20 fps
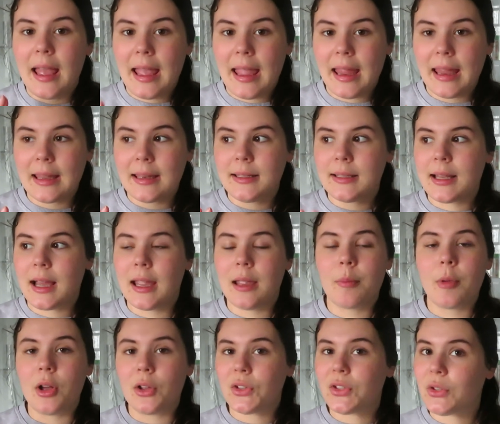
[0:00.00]
And I
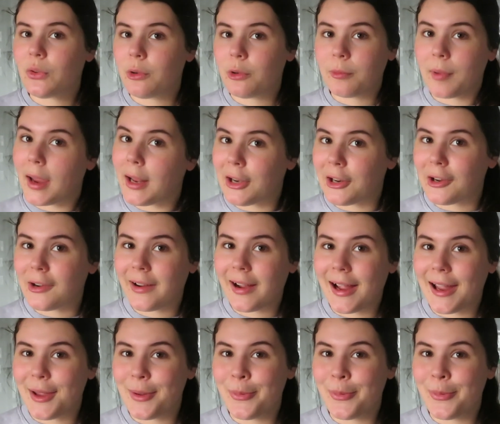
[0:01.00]
am also a writer. I